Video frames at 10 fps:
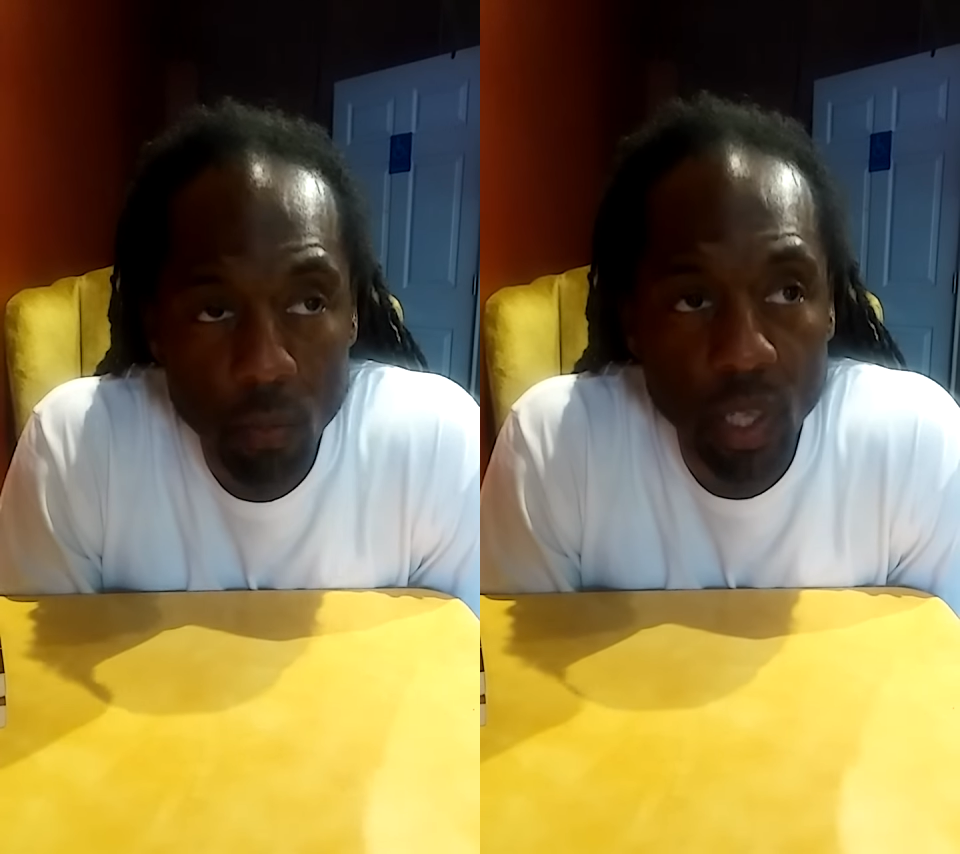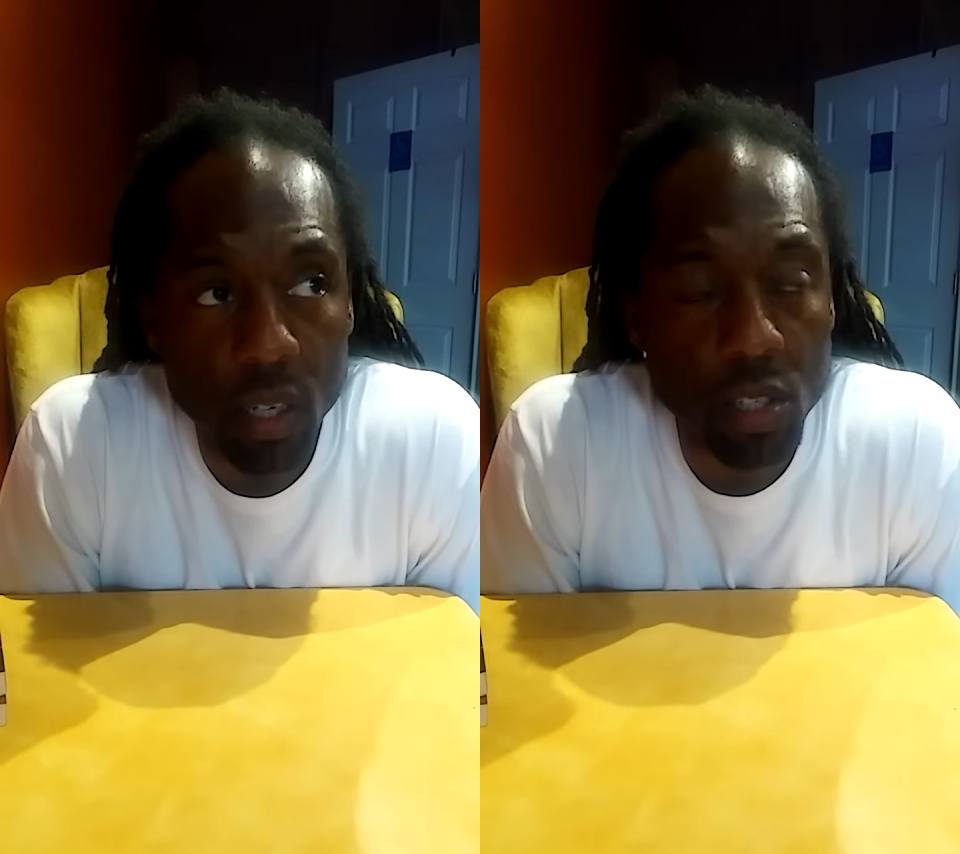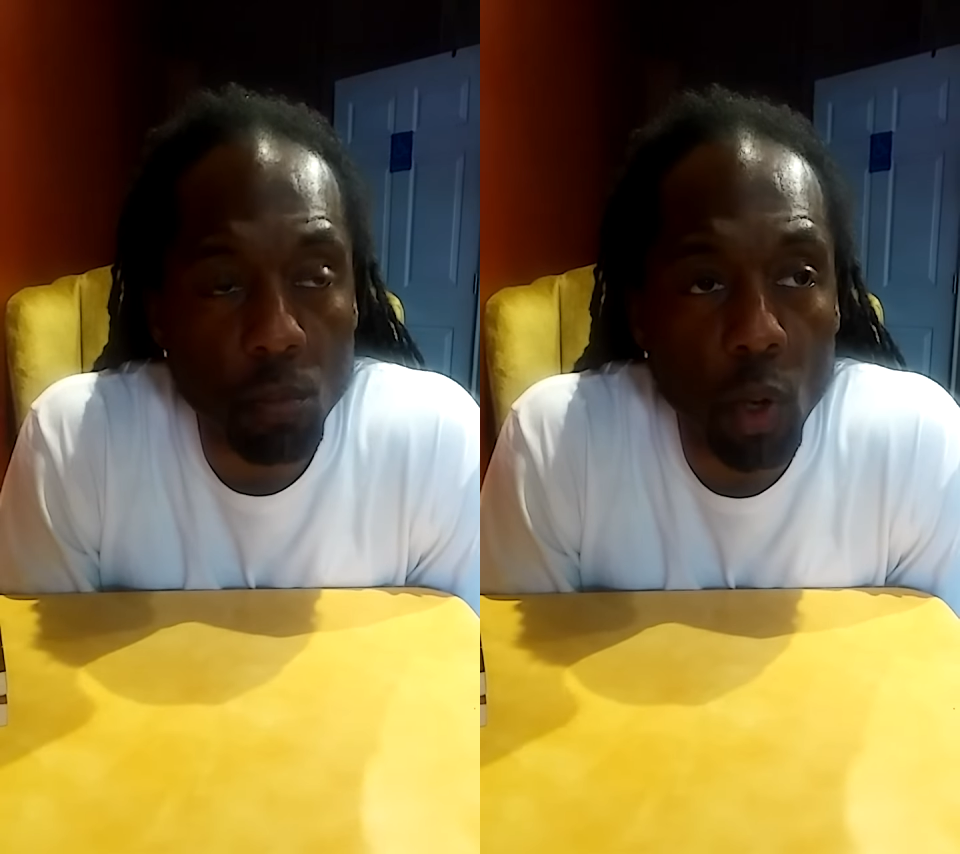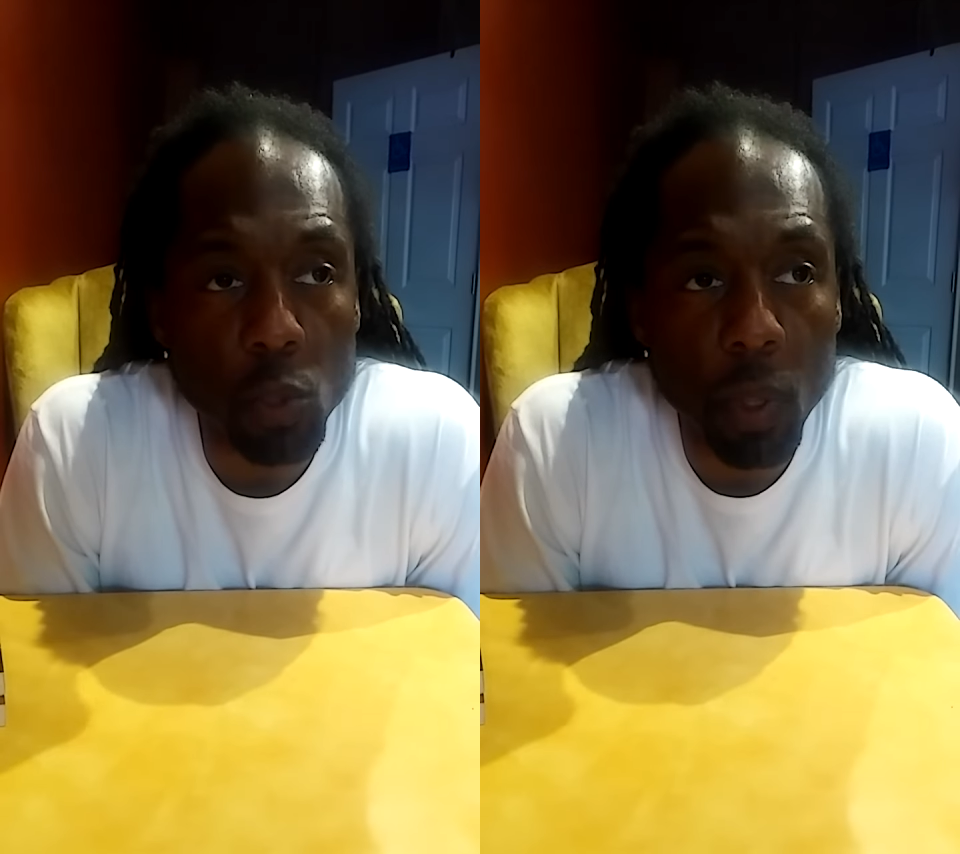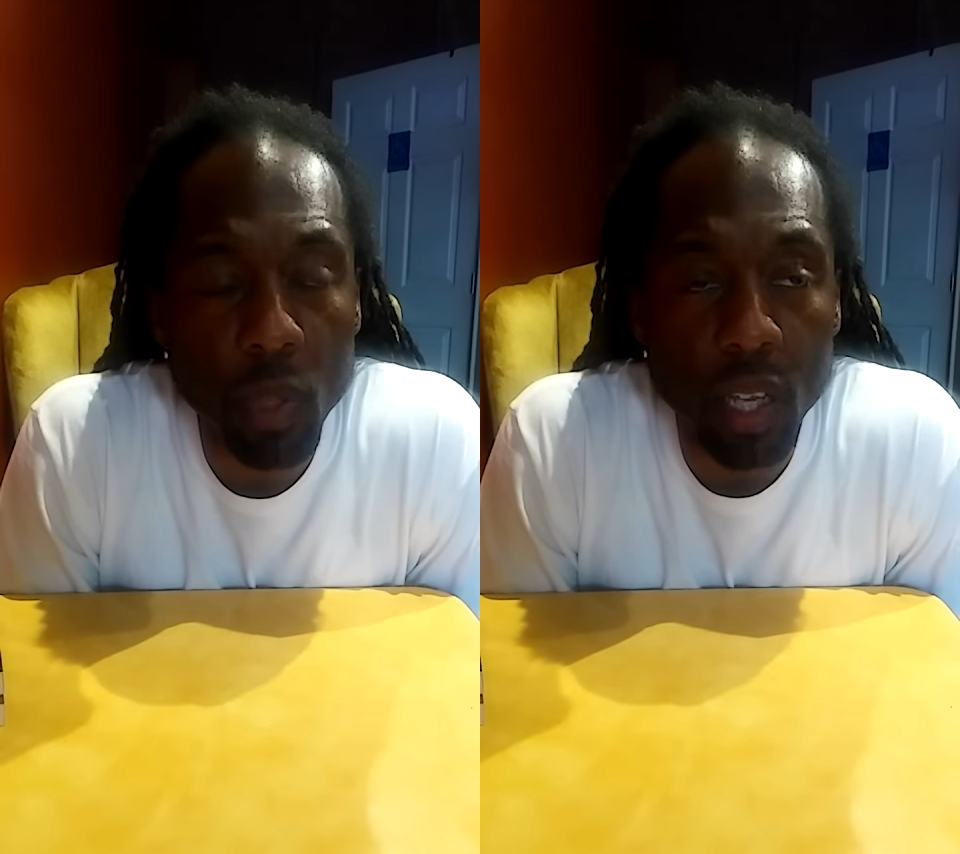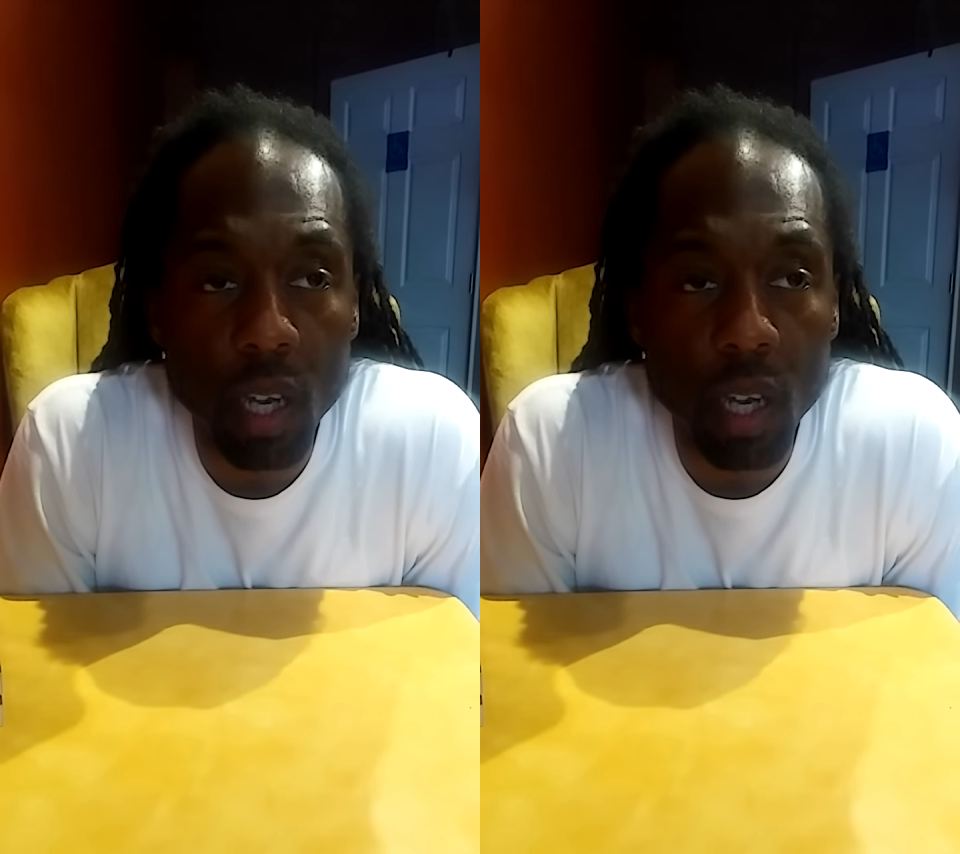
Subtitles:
Because most people